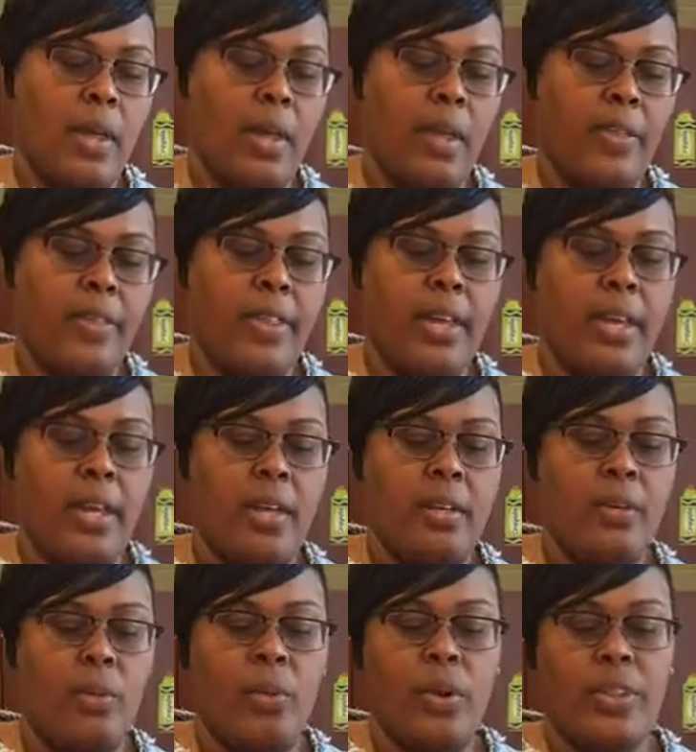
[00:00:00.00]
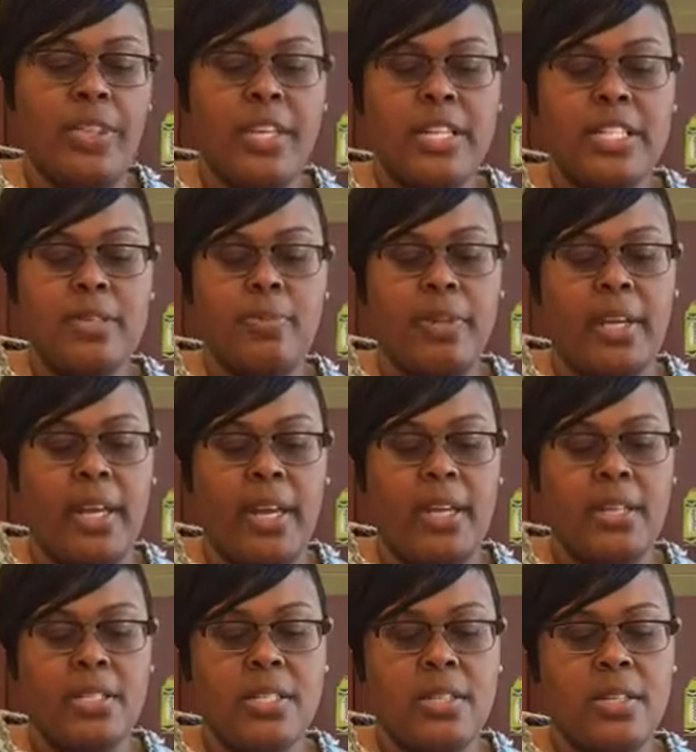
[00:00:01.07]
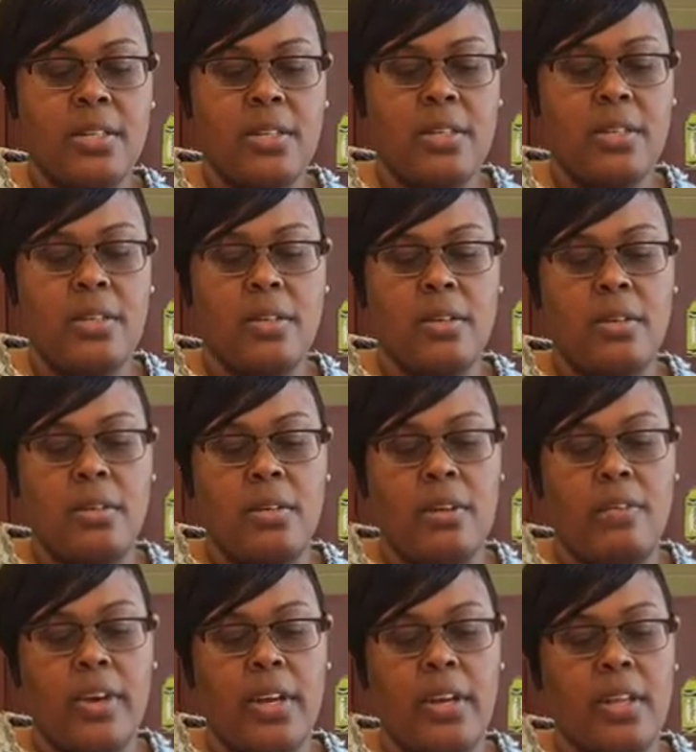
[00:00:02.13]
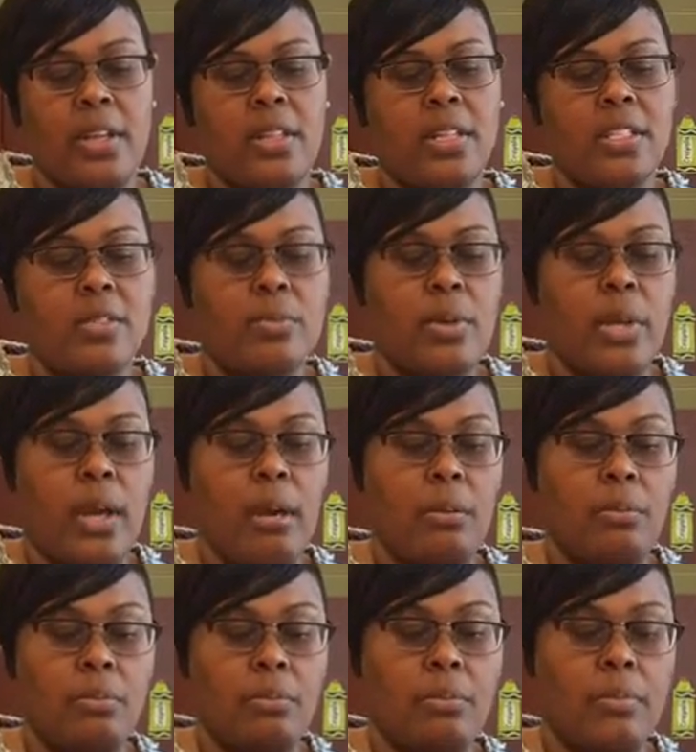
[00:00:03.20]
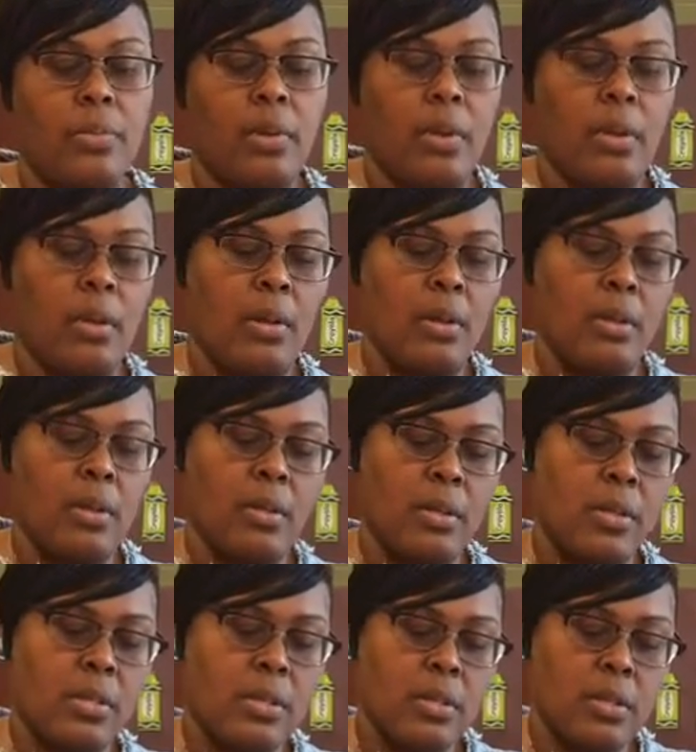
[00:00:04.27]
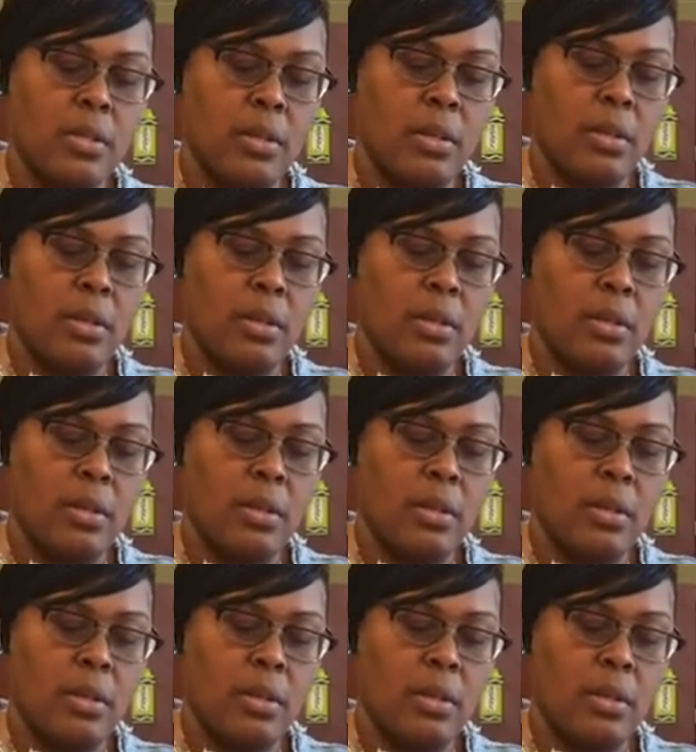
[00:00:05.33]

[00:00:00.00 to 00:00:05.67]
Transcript: And then on this plate, if I can get this one out, let's see.